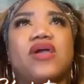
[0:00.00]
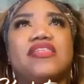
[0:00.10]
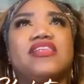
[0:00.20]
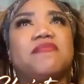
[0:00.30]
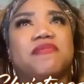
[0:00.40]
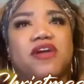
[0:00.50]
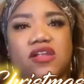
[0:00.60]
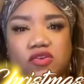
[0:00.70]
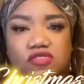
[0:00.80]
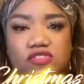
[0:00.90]
lip
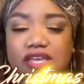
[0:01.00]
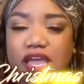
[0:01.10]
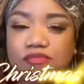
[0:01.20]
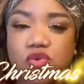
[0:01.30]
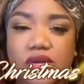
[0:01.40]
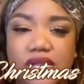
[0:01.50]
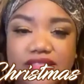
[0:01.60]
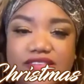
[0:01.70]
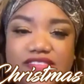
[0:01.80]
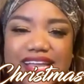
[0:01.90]
color. So they kept doing
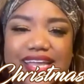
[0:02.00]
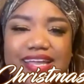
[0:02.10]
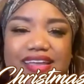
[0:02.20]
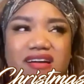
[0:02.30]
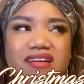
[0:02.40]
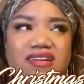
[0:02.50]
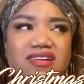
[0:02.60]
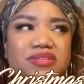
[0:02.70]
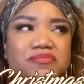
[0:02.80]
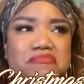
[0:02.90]
like this like
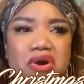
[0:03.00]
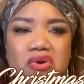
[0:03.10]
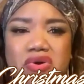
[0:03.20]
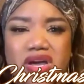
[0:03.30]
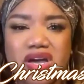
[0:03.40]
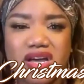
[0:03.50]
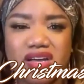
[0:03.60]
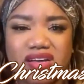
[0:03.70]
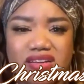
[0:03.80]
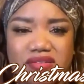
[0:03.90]

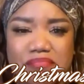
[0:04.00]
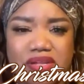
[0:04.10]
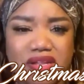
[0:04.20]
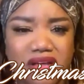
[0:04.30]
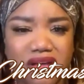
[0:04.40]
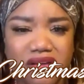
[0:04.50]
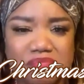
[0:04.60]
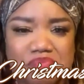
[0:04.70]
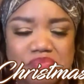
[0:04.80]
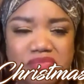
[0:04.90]
mocha
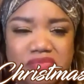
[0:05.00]
plum.